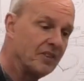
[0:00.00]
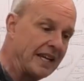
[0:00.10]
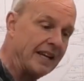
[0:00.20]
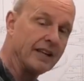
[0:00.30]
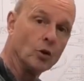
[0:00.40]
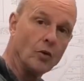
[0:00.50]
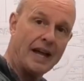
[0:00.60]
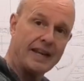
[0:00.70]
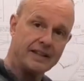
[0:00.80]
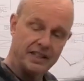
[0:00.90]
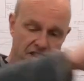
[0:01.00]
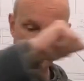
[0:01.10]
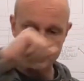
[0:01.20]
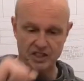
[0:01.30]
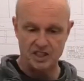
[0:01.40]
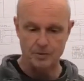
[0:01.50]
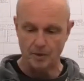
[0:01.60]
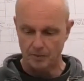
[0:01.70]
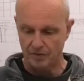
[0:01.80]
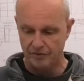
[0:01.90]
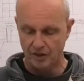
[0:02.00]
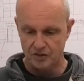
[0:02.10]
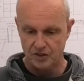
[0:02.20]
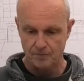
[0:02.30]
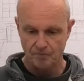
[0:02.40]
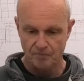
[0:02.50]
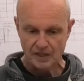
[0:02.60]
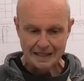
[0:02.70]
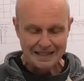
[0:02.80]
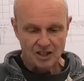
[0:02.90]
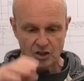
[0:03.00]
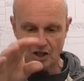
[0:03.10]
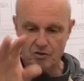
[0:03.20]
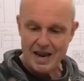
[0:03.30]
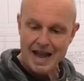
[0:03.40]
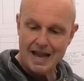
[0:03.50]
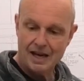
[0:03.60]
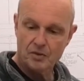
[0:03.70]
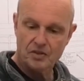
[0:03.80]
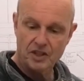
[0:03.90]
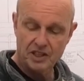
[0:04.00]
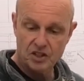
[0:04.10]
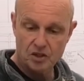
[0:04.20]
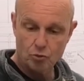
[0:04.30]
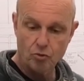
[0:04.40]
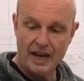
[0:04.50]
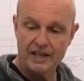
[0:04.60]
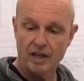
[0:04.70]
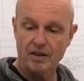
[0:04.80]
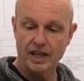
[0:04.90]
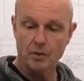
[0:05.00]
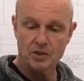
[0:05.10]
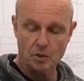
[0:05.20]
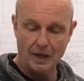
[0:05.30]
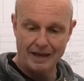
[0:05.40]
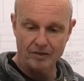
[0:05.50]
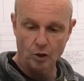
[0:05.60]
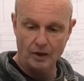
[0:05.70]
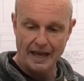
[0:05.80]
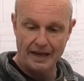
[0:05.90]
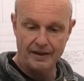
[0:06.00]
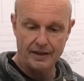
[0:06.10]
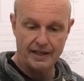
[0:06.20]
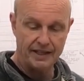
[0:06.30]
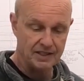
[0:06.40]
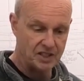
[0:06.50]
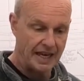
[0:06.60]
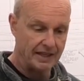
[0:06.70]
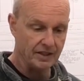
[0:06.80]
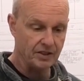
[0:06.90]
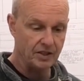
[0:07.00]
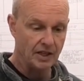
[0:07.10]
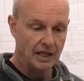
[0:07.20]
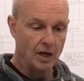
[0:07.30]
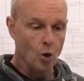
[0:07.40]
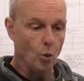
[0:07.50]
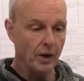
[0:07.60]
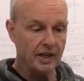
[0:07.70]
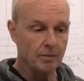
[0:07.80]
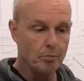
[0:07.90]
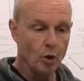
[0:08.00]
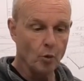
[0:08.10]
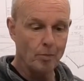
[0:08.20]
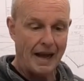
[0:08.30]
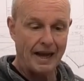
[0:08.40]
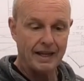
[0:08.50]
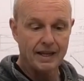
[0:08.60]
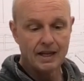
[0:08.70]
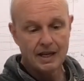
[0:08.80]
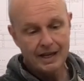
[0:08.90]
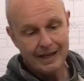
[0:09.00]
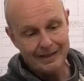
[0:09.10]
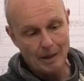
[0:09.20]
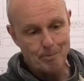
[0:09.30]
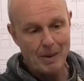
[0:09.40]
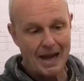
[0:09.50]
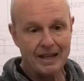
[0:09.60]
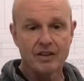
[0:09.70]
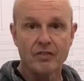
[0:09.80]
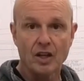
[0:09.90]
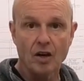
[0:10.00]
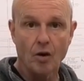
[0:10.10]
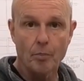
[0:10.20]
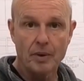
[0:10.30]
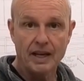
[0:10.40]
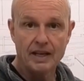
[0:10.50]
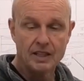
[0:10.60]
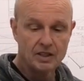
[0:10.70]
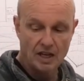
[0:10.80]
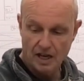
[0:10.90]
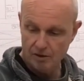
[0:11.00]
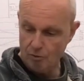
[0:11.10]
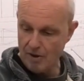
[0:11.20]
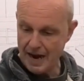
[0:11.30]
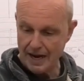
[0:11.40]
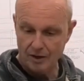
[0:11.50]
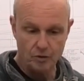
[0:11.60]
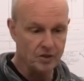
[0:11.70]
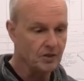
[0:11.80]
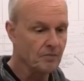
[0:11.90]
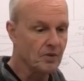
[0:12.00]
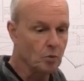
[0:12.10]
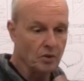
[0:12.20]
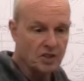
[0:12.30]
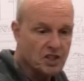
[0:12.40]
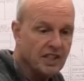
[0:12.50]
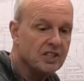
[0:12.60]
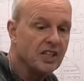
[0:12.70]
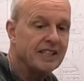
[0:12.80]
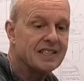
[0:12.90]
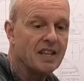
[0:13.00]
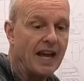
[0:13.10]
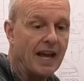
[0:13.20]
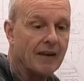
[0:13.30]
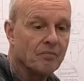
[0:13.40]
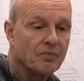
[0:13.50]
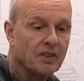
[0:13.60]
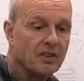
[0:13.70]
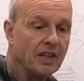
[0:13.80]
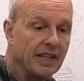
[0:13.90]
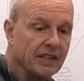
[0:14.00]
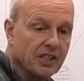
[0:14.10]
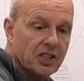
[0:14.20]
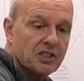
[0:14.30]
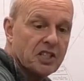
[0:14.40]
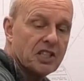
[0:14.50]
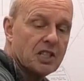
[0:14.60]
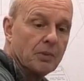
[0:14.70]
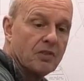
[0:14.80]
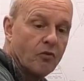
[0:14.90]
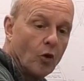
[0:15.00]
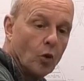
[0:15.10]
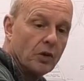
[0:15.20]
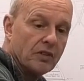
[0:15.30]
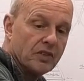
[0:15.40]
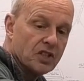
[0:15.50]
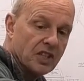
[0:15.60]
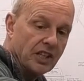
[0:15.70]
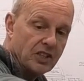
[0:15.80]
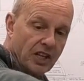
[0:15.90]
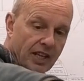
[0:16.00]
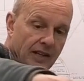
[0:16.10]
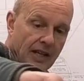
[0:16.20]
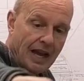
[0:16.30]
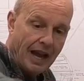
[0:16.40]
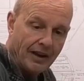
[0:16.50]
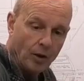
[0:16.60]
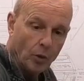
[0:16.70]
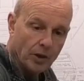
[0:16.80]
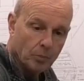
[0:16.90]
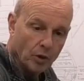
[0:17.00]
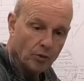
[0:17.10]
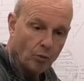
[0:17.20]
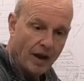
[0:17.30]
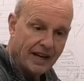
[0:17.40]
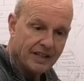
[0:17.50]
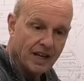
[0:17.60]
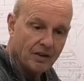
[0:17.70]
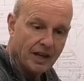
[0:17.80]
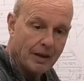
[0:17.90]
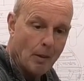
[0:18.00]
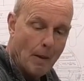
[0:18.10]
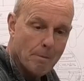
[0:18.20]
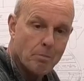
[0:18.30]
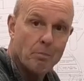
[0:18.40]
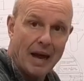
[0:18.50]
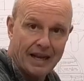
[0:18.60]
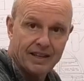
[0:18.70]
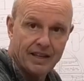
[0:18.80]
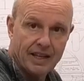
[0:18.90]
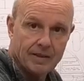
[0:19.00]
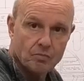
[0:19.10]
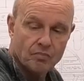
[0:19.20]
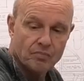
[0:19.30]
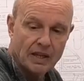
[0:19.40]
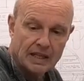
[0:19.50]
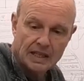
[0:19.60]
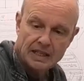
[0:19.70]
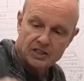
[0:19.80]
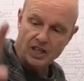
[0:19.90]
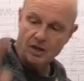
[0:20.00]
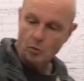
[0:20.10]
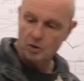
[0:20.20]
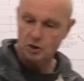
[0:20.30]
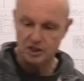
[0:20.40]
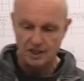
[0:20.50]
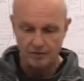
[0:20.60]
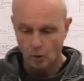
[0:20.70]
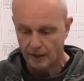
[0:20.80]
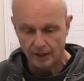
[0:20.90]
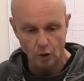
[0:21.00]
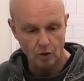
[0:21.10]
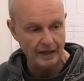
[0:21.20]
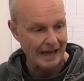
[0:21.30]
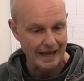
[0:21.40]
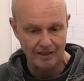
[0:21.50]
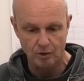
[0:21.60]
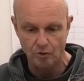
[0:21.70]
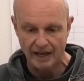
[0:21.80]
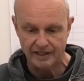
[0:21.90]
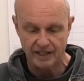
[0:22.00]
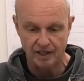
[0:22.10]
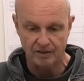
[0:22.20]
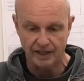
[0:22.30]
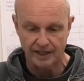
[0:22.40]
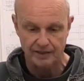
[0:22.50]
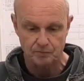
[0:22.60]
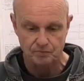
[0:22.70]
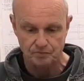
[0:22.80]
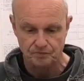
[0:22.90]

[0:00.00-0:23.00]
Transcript: getting all that ignition system up the front. So now this radio gear, which we'll have a look at in a second, we can put back in the back of the cockpit around, well the CG is there, the ignition system is forward of the CG and I want to put the radio gear back here. So we'll just have a quick look at the radio gear.